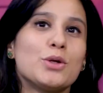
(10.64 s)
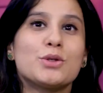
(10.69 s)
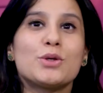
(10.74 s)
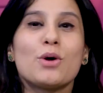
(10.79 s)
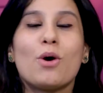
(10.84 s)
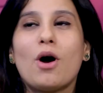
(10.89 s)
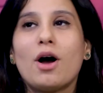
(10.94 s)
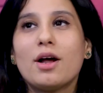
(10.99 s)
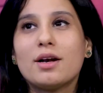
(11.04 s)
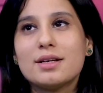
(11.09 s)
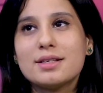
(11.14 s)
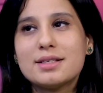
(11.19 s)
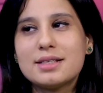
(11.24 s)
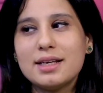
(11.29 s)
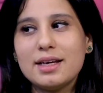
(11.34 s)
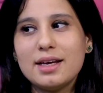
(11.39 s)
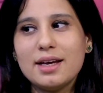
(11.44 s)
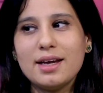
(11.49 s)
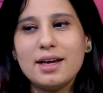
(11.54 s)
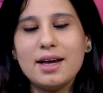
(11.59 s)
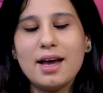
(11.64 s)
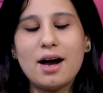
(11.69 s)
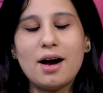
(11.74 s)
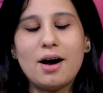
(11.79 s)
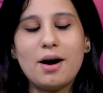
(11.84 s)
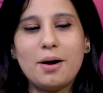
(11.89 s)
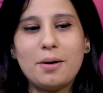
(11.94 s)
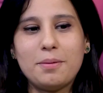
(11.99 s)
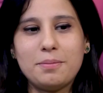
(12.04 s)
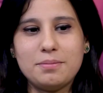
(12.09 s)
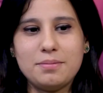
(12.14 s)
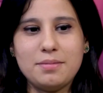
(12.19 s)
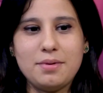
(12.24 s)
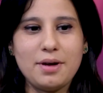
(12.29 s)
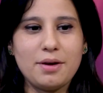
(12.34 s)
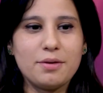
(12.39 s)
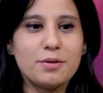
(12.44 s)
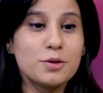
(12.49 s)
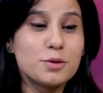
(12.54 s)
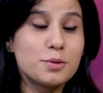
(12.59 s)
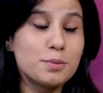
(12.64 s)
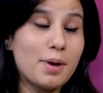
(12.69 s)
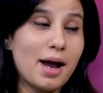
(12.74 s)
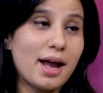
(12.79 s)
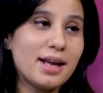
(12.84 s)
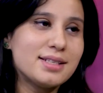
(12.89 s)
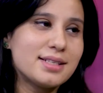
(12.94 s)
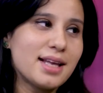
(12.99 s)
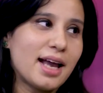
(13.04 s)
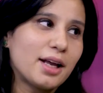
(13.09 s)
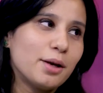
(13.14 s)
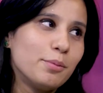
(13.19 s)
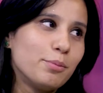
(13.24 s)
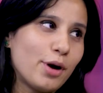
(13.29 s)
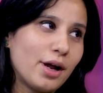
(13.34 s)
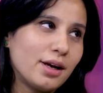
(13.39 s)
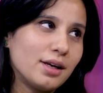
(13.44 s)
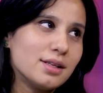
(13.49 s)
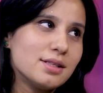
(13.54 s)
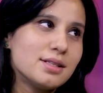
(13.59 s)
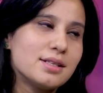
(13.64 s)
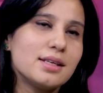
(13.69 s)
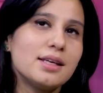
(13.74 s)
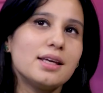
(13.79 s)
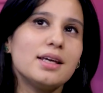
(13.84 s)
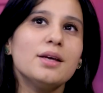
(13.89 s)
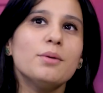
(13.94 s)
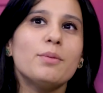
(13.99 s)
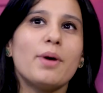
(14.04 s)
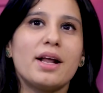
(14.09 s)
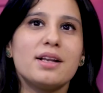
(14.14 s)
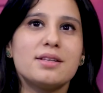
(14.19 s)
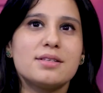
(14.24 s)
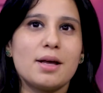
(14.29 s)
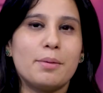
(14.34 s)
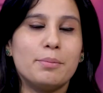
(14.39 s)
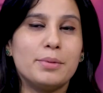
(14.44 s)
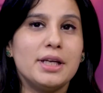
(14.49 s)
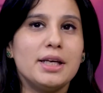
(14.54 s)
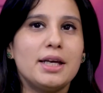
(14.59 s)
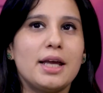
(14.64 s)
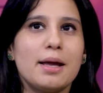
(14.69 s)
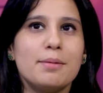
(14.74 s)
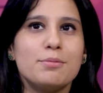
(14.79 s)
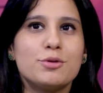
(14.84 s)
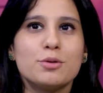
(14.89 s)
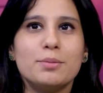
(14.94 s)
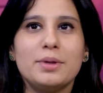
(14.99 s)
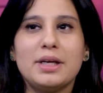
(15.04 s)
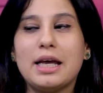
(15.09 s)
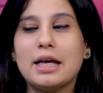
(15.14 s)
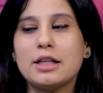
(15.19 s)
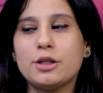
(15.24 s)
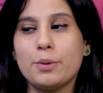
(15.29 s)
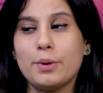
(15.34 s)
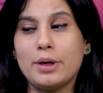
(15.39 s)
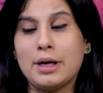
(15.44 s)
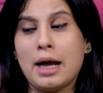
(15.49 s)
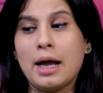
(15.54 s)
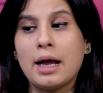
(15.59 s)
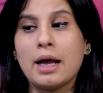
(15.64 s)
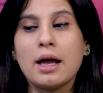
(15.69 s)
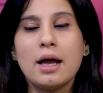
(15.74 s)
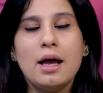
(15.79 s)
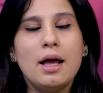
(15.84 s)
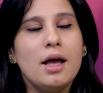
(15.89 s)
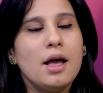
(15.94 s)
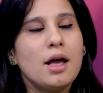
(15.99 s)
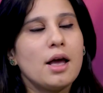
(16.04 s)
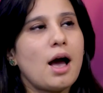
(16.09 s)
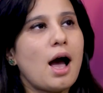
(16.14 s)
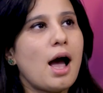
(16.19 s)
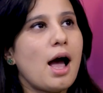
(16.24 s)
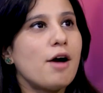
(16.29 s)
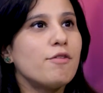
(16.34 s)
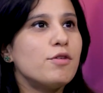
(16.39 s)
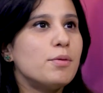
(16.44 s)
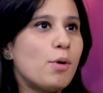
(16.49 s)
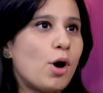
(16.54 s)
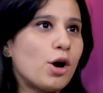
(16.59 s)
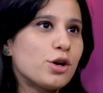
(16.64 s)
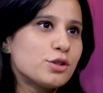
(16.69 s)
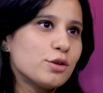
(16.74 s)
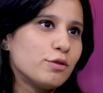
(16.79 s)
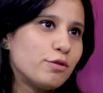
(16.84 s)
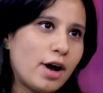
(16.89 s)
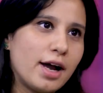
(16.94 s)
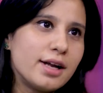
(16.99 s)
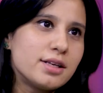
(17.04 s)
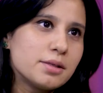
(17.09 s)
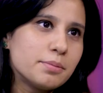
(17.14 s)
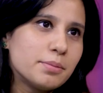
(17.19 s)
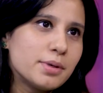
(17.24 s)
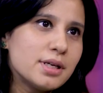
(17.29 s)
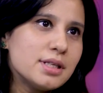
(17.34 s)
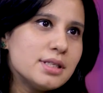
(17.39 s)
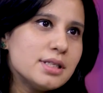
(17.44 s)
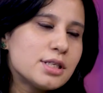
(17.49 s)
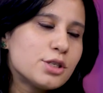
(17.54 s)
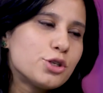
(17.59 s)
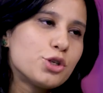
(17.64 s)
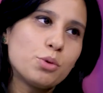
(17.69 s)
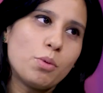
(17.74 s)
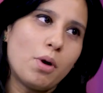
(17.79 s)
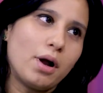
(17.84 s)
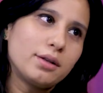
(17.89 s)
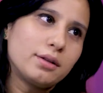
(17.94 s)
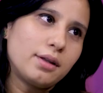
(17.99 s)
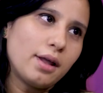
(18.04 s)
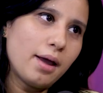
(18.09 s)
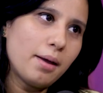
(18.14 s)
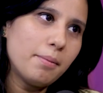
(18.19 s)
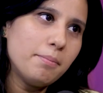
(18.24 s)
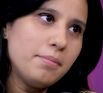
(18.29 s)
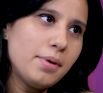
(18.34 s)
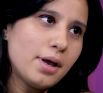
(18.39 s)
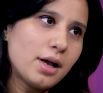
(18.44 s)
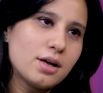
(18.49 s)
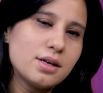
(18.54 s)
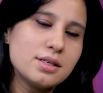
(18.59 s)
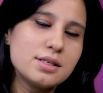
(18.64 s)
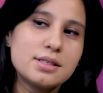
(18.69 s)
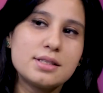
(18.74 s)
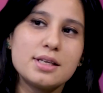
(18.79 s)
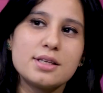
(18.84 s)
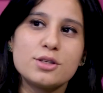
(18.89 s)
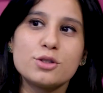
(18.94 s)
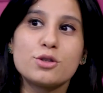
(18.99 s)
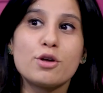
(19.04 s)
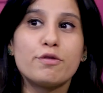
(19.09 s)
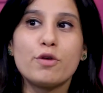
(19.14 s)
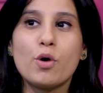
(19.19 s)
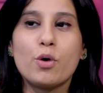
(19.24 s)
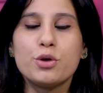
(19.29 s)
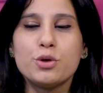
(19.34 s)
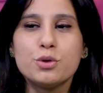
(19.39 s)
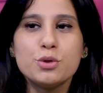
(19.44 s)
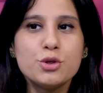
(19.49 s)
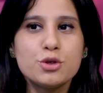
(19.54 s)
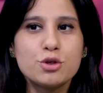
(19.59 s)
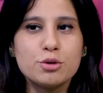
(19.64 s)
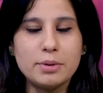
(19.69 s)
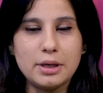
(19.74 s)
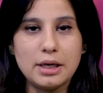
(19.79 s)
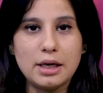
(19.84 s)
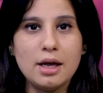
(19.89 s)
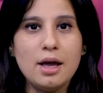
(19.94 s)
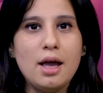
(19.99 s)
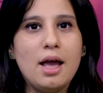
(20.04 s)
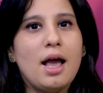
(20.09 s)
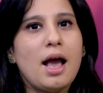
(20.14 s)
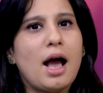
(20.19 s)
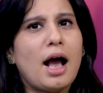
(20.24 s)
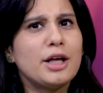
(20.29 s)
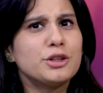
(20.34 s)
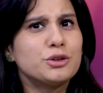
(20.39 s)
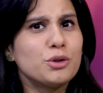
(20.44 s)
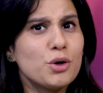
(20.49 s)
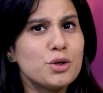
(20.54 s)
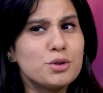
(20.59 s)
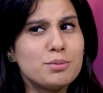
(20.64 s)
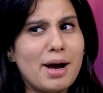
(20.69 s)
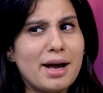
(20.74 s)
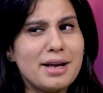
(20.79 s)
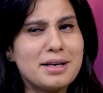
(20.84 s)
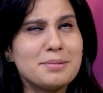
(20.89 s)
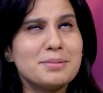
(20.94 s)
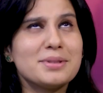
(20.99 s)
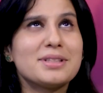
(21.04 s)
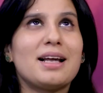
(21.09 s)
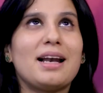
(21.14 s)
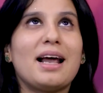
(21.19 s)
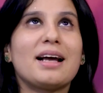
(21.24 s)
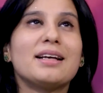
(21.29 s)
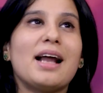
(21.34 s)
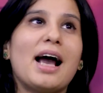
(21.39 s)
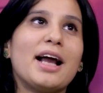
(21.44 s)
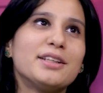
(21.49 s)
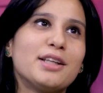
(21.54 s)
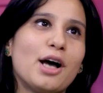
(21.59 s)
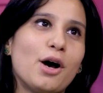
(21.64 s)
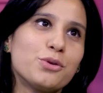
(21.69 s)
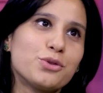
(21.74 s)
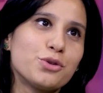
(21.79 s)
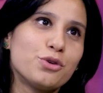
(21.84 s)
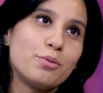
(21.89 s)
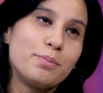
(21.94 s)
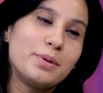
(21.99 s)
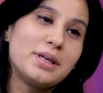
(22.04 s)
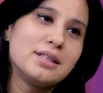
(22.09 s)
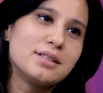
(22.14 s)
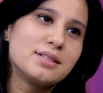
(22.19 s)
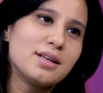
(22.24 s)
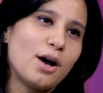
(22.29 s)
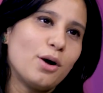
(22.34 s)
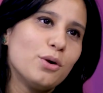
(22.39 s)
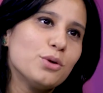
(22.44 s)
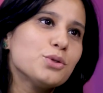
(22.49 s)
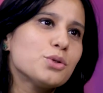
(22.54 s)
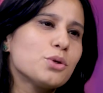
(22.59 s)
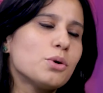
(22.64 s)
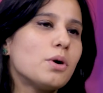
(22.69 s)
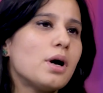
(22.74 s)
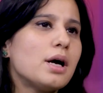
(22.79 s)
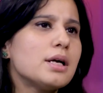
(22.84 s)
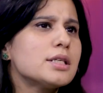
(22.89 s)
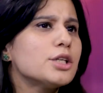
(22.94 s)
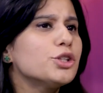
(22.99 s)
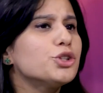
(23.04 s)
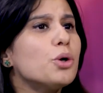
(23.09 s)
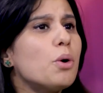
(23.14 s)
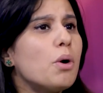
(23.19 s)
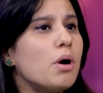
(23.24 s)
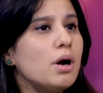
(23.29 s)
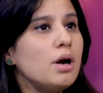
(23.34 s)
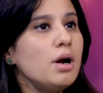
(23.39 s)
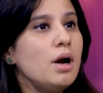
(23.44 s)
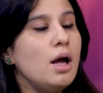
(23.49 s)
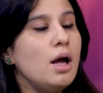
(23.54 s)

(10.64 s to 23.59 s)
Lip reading: So honestly, it was my second pregnancy when somebody came to me and they were like, I have a box of vitamins. Do you want them? Because this is of no use to me. And those vitamins are like 9,000 rupees now. So I said, sure.